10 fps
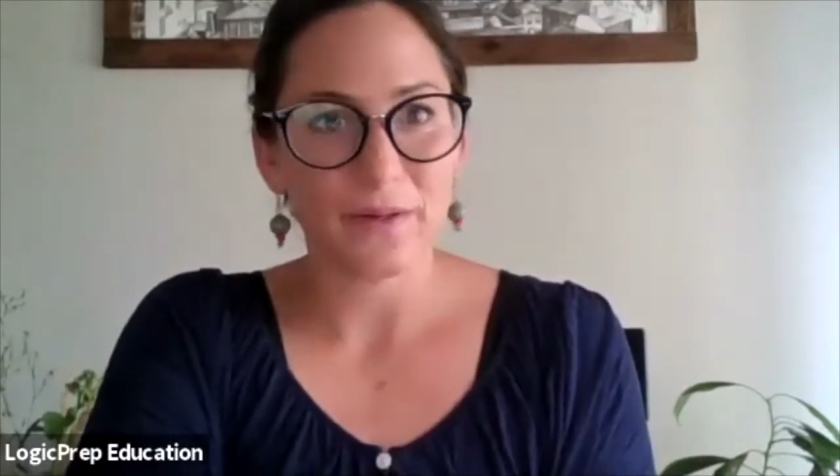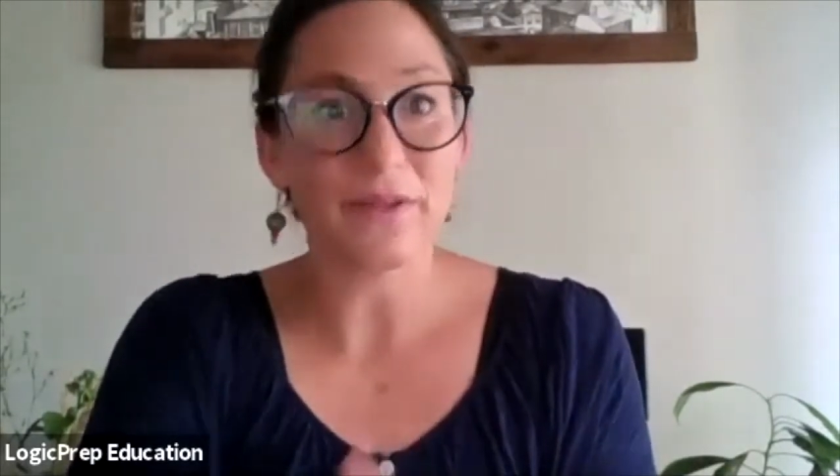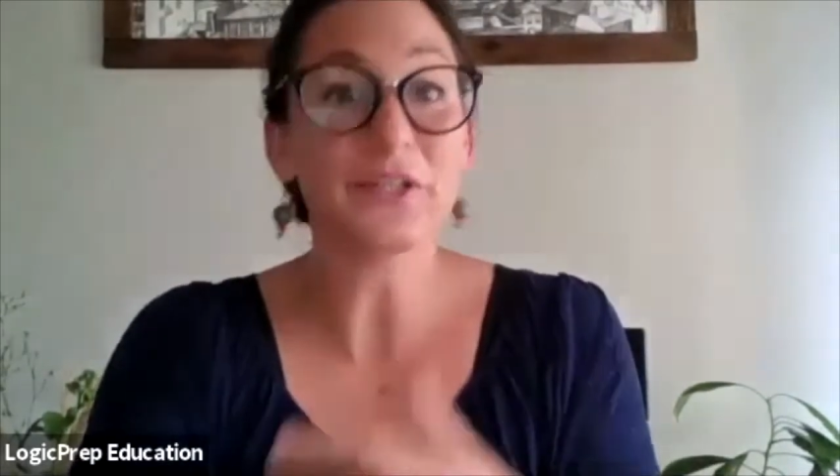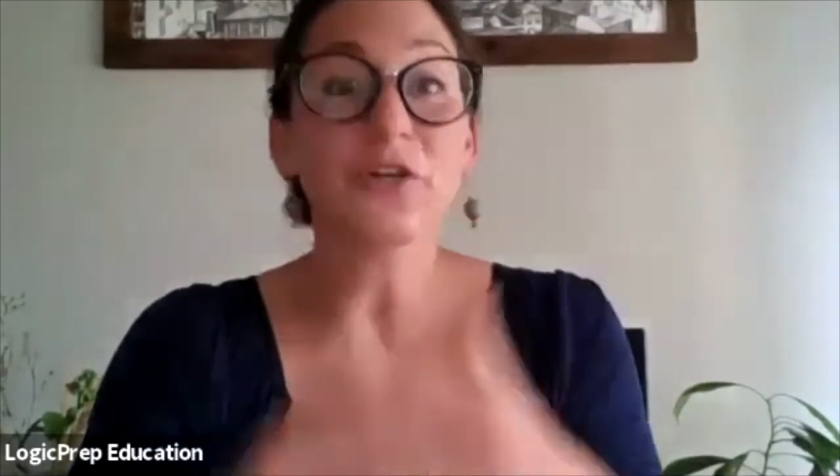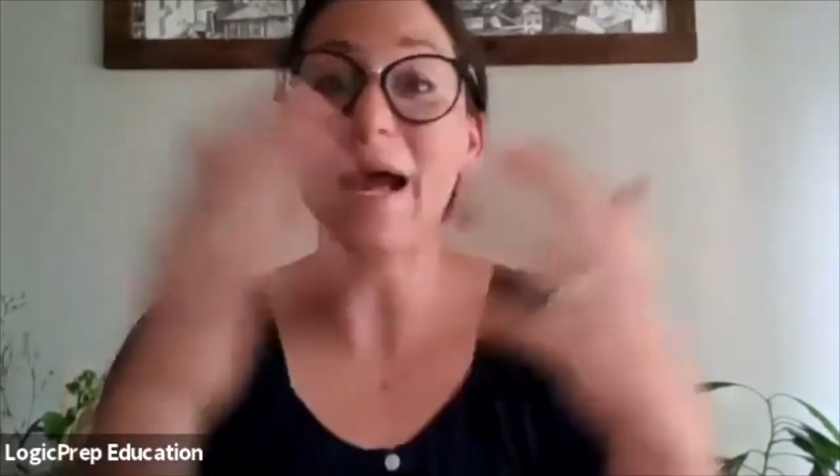
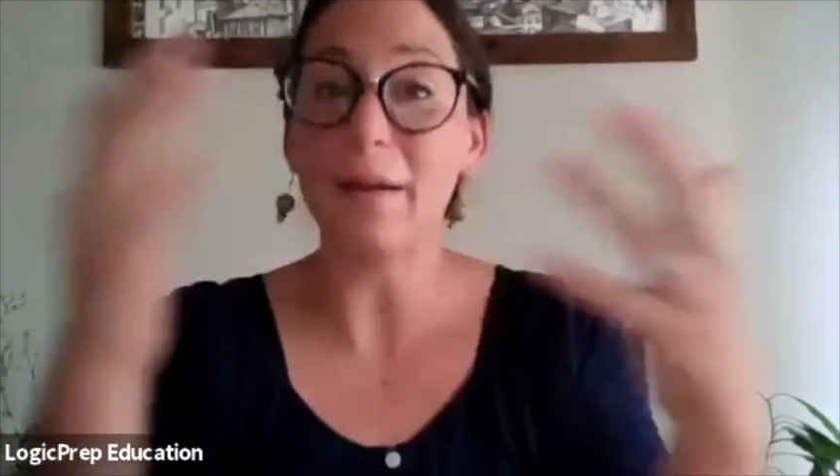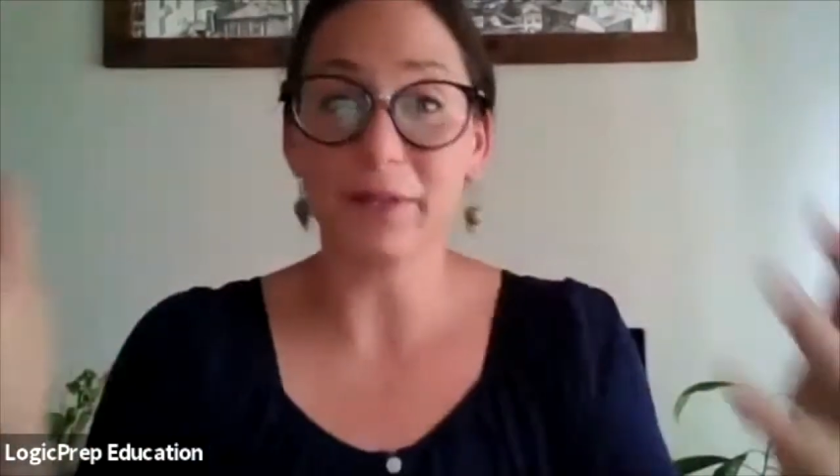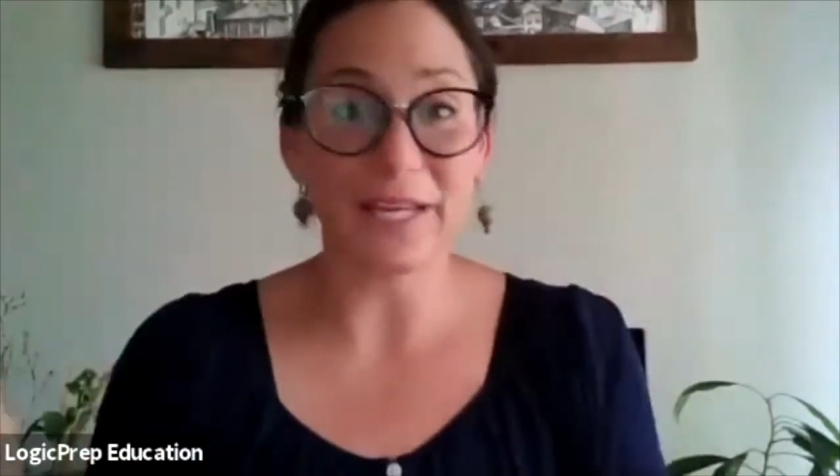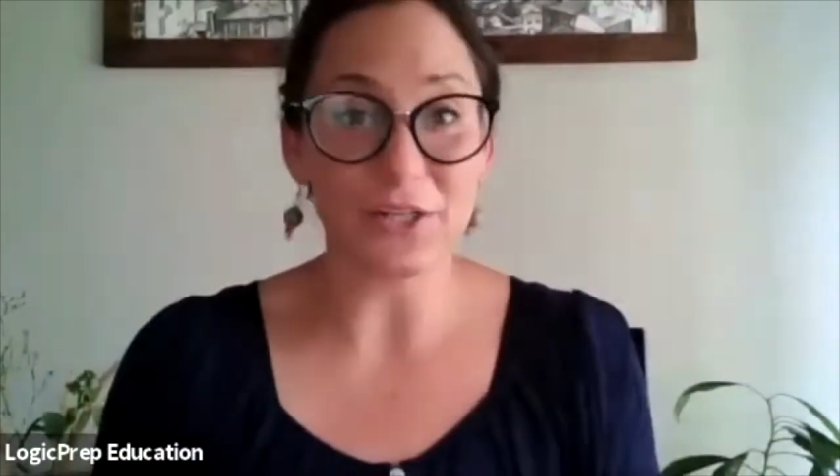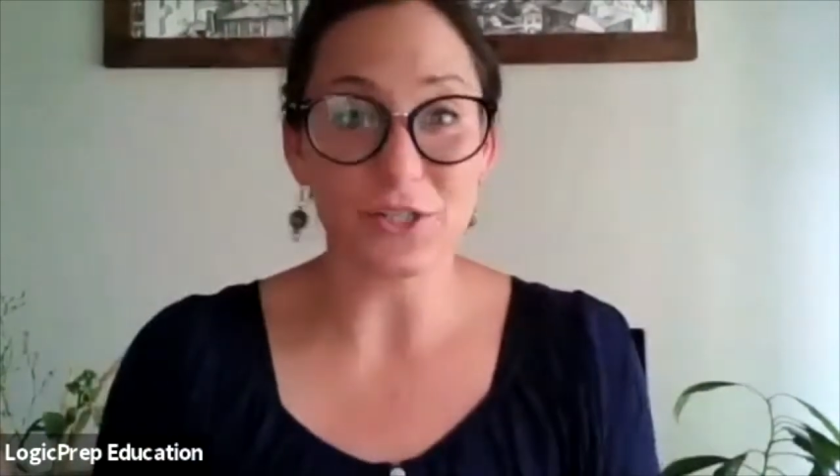then your
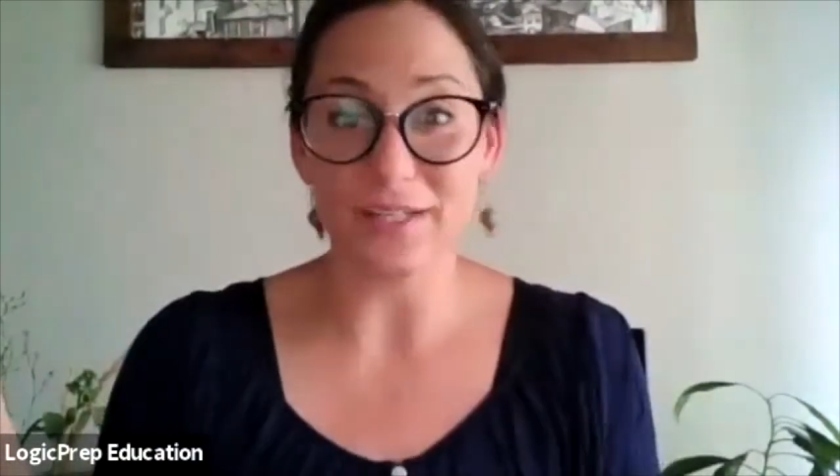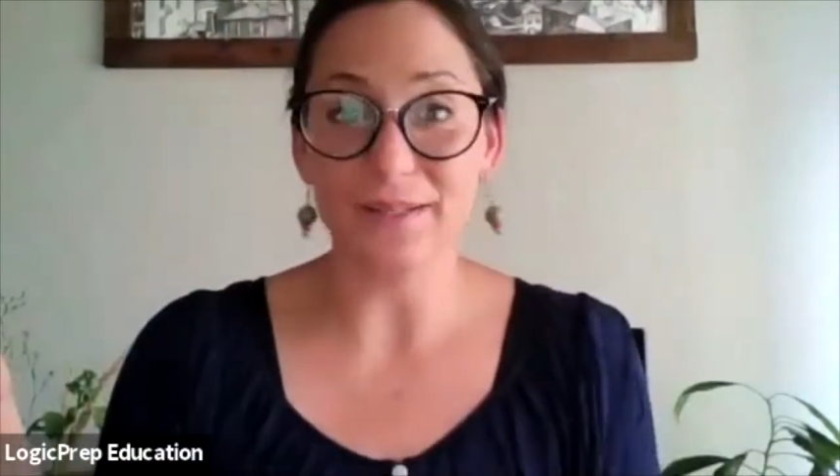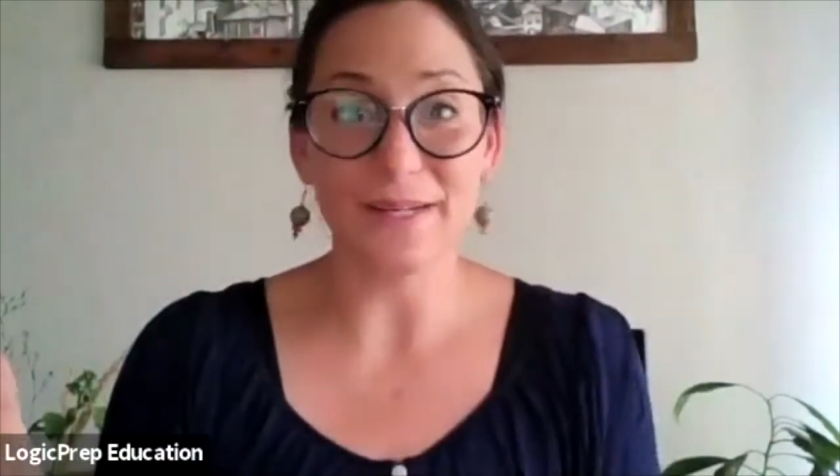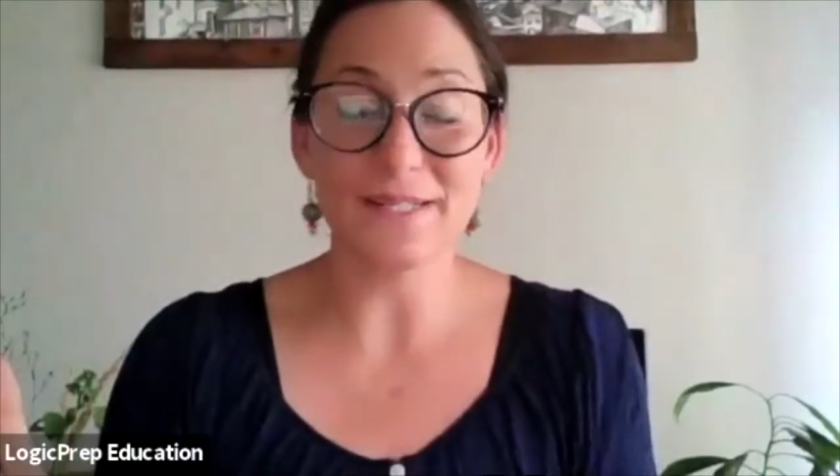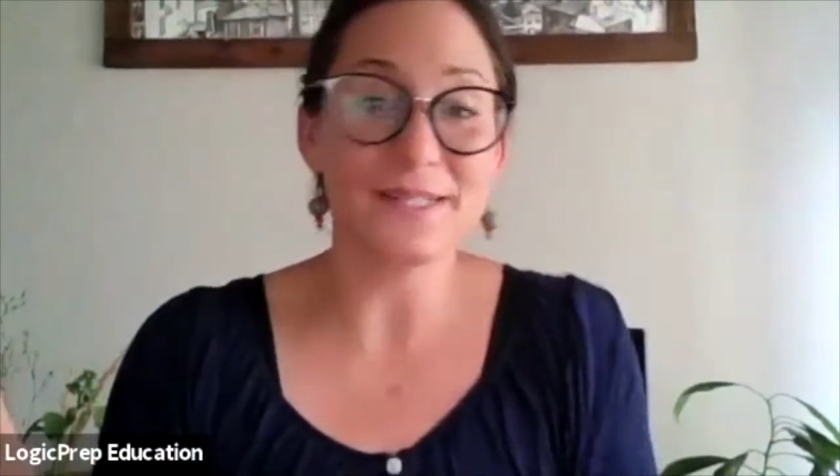
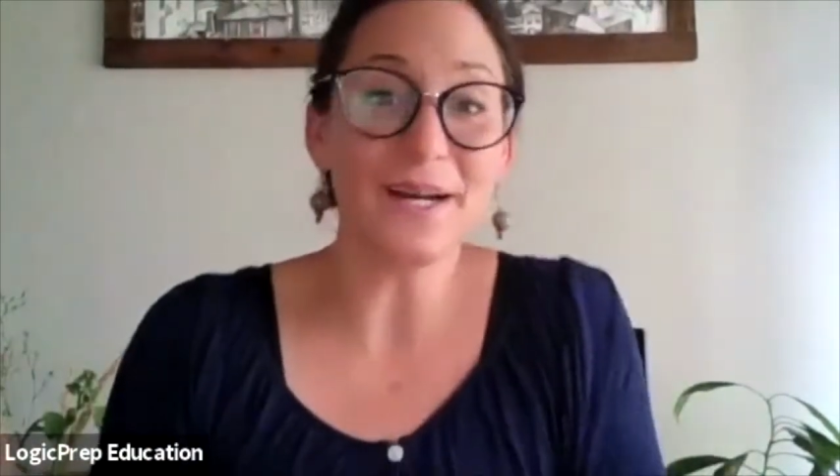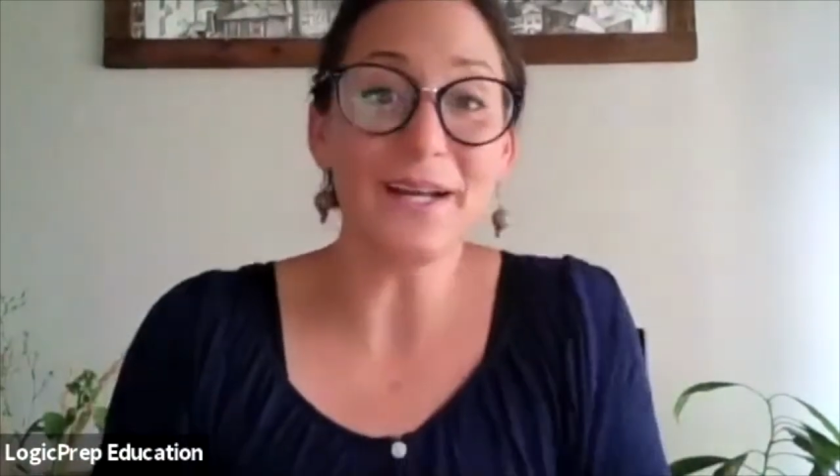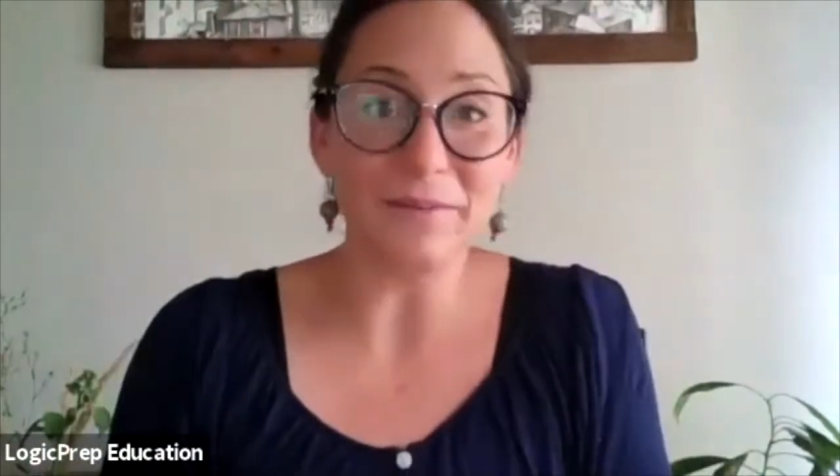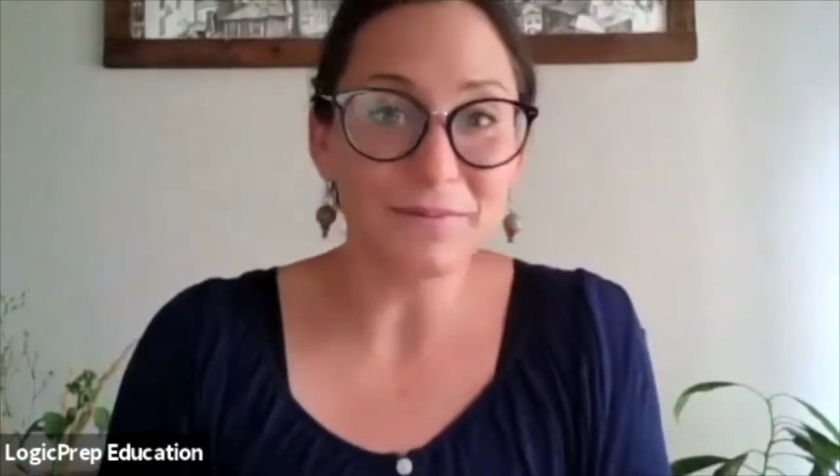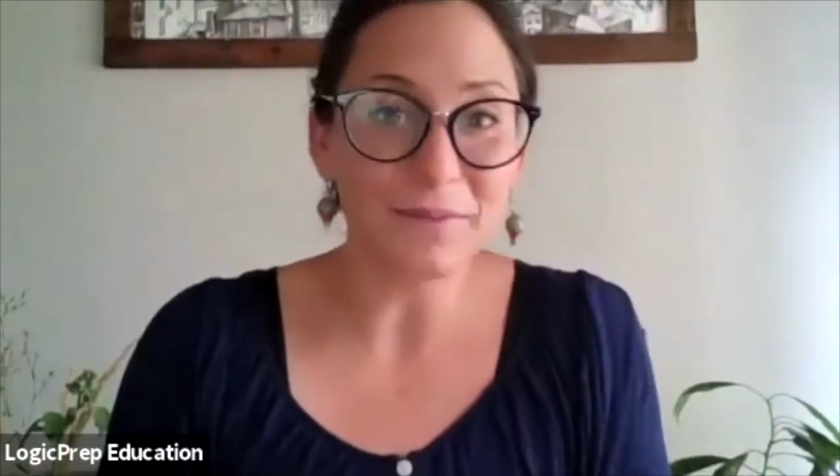application is done.